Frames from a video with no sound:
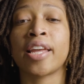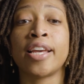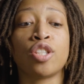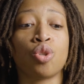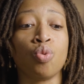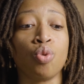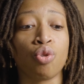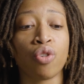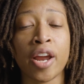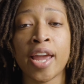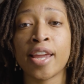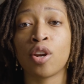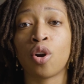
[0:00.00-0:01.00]
into
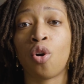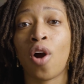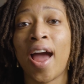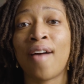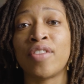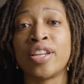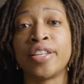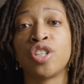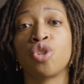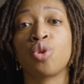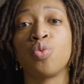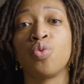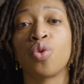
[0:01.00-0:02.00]
grain or having
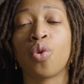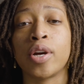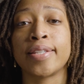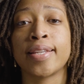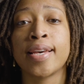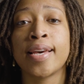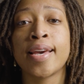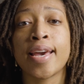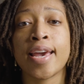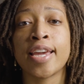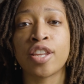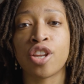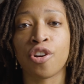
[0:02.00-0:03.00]
digital noise
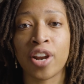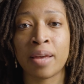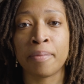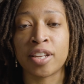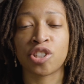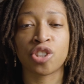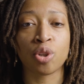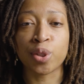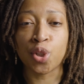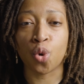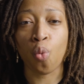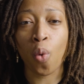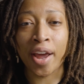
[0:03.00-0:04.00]
in your image, those
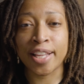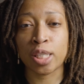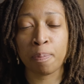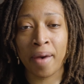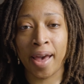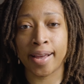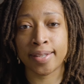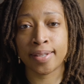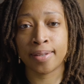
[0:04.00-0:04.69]
little white specks.